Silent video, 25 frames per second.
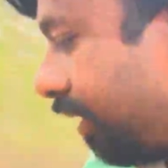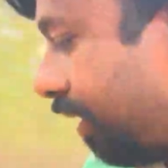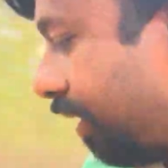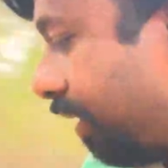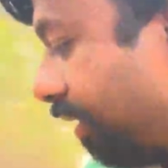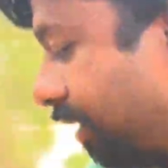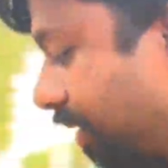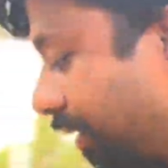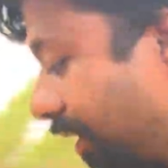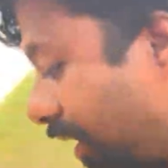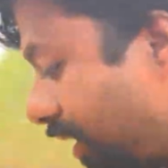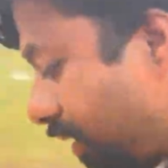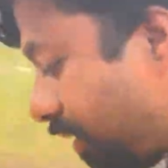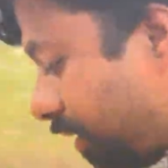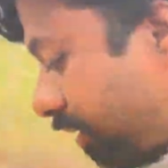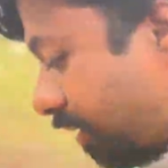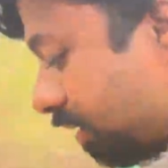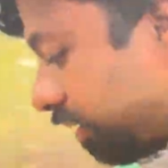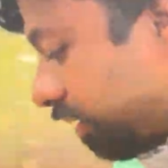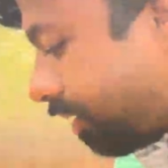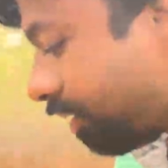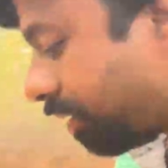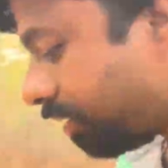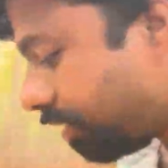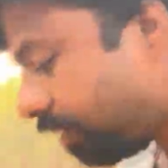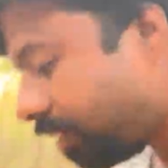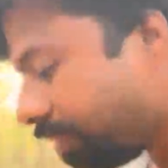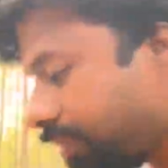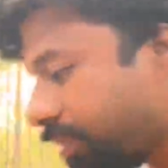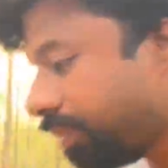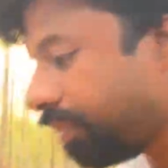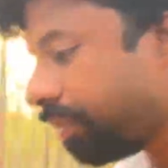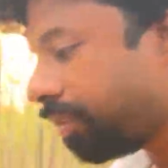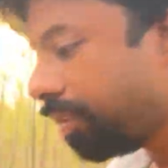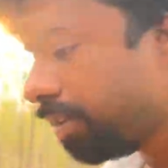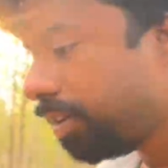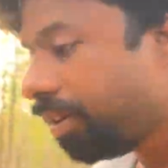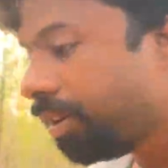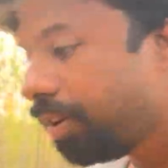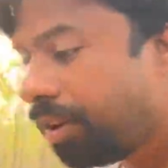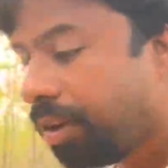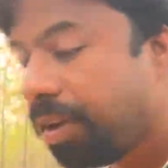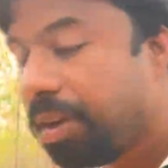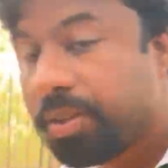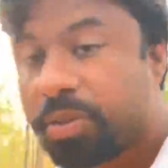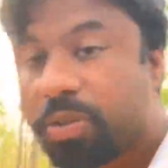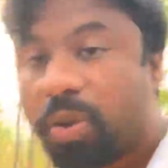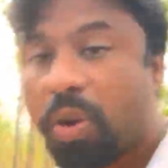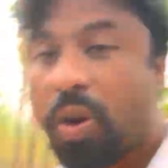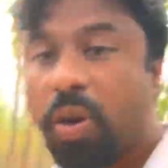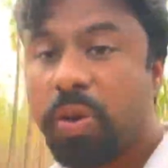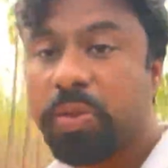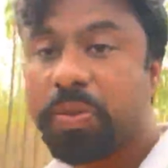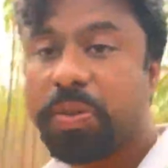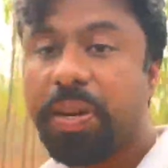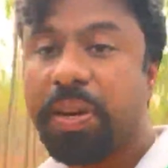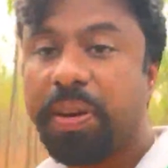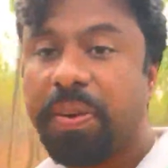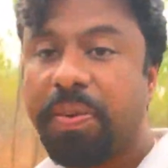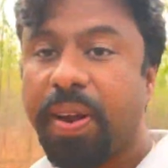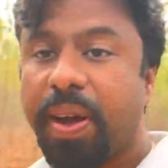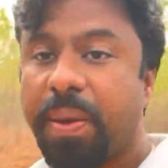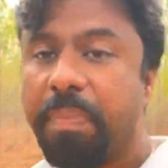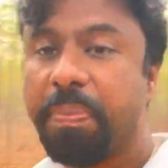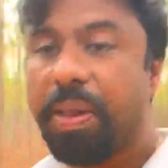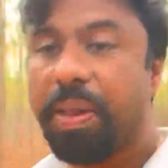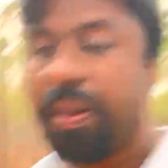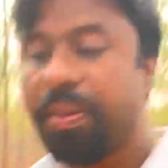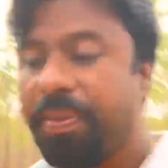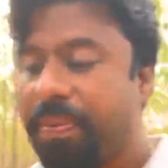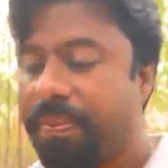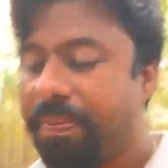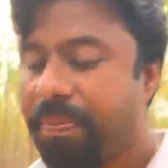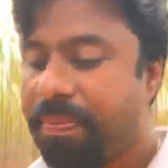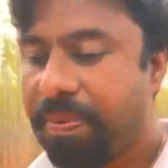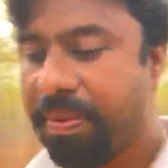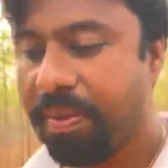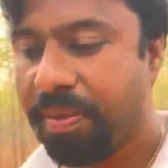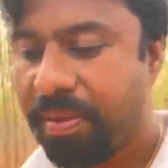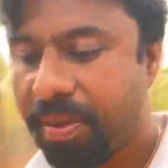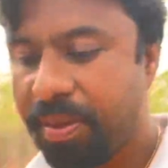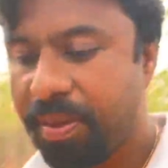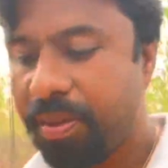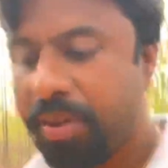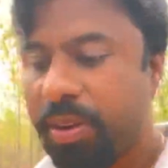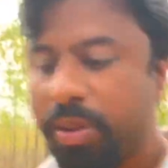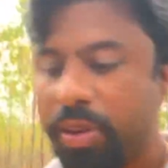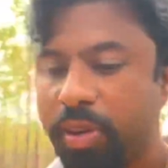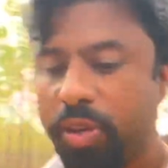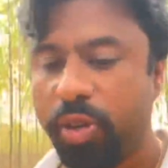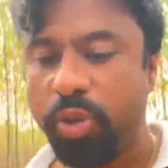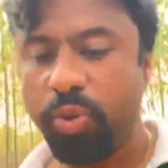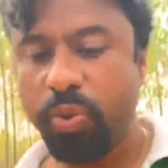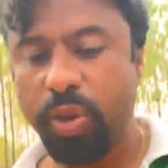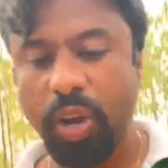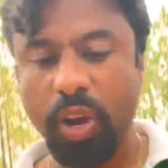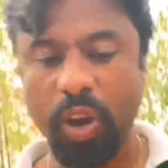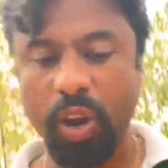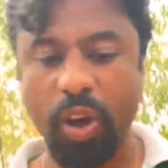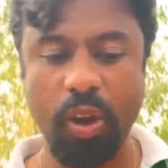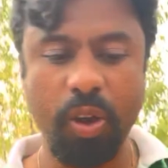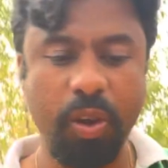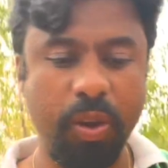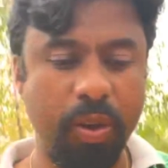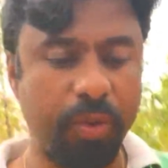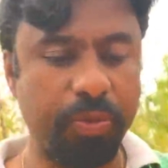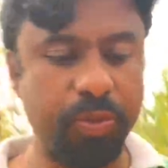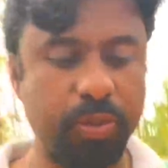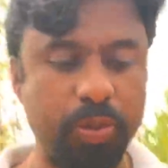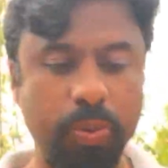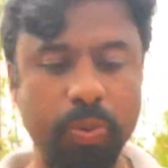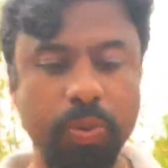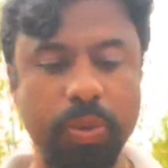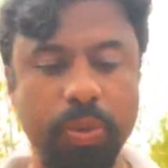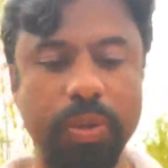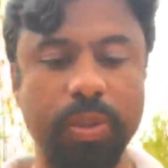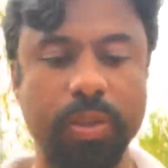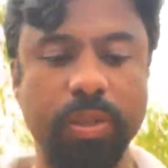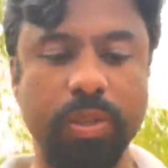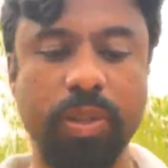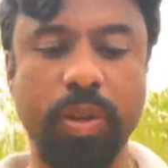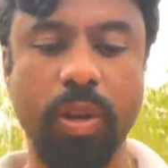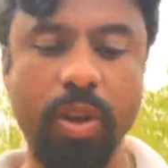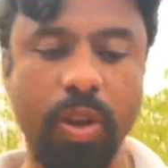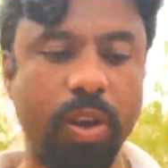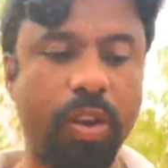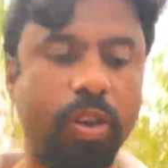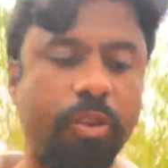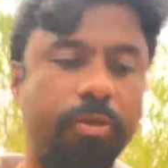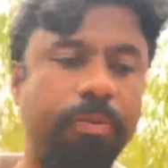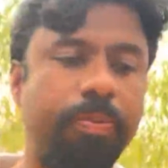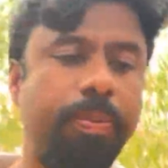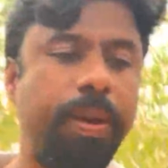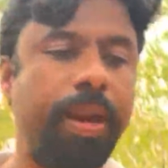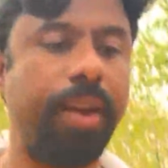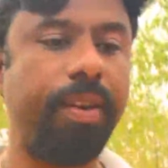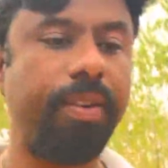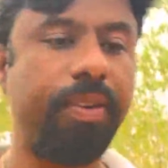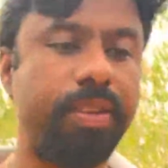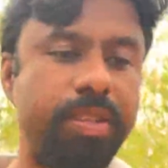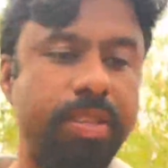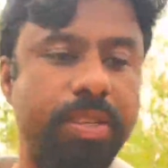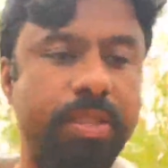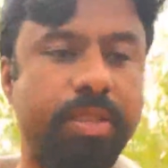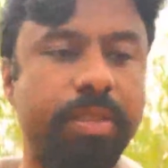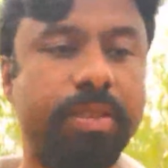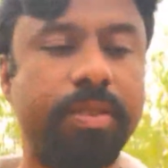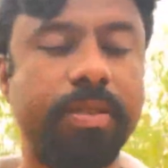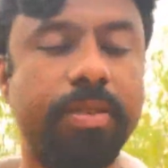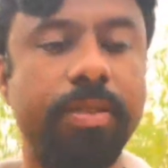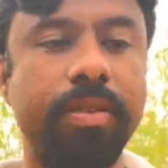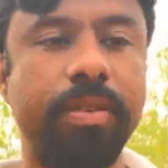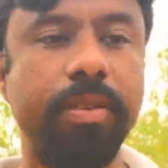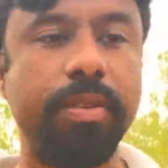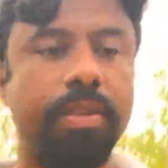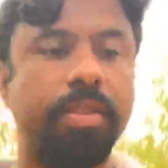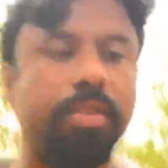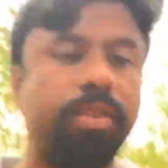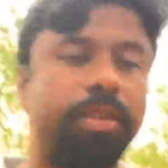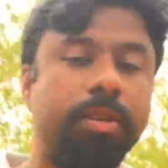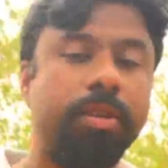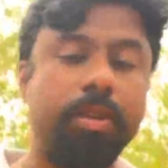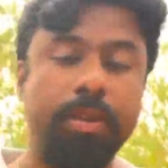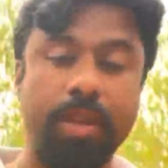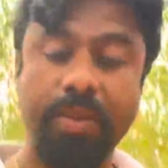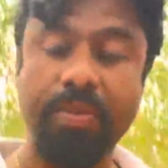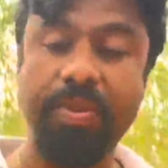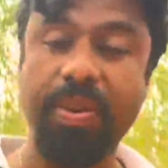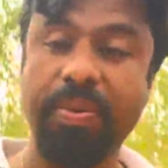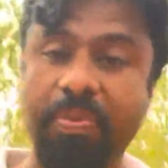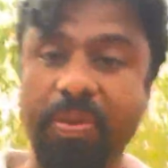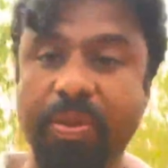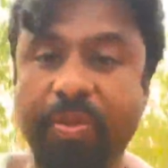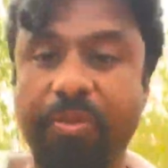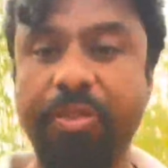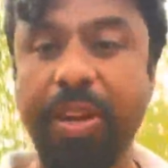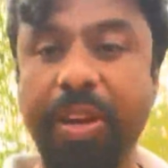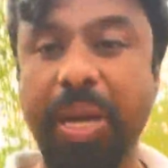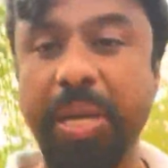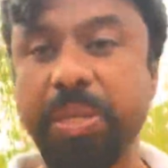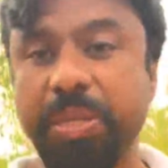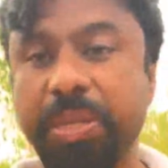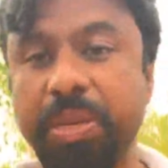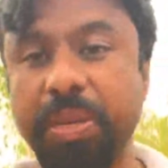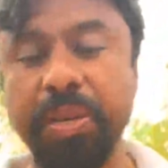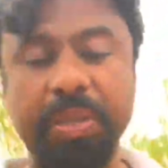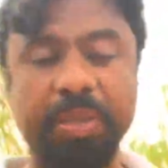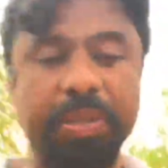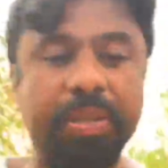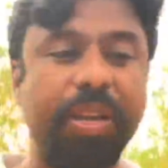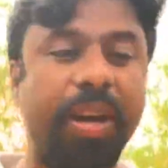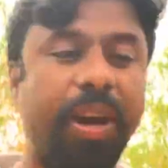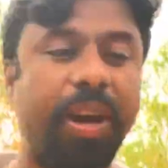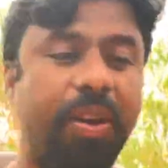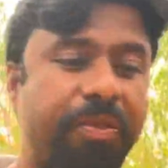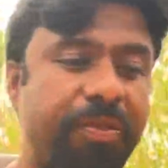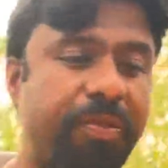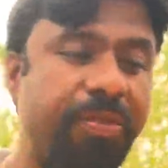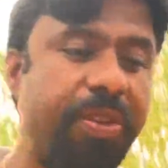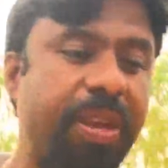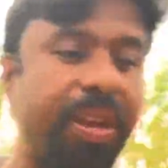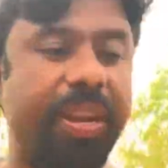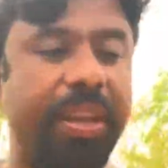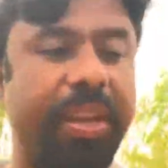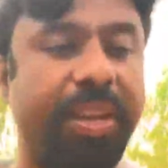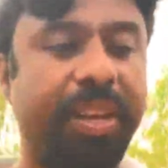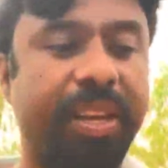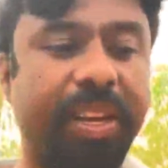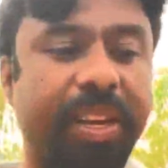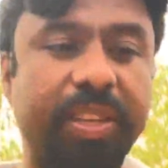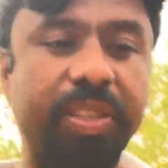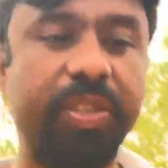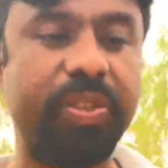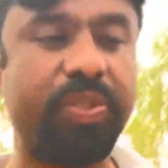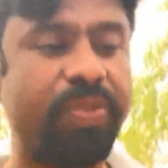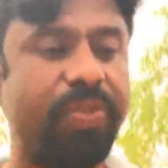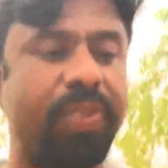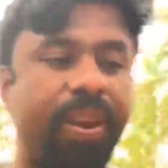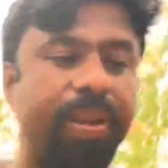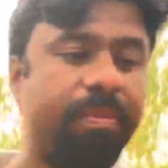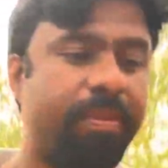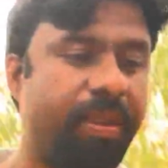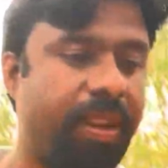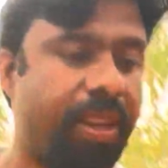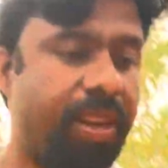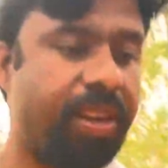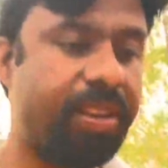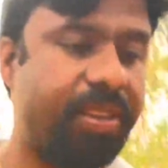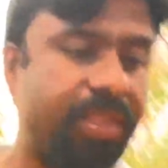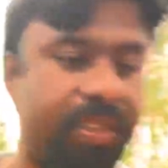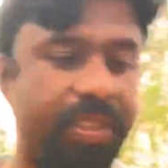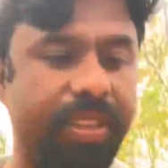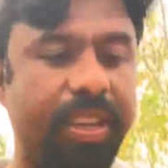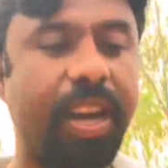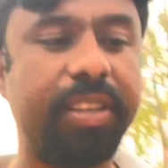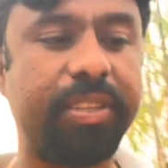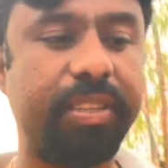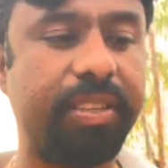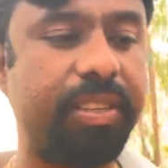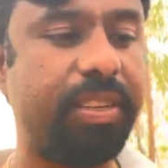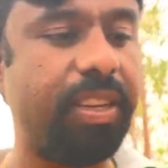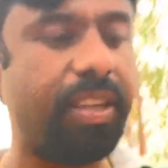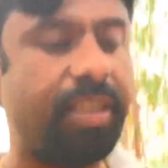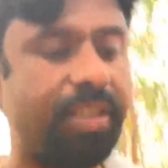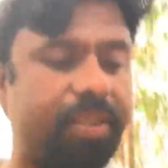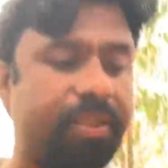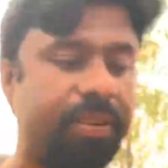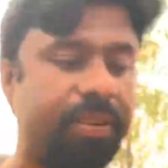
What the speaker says: this is causing trouble to a lot of students, a lot of parents. Even professors are feeling extremely disgusted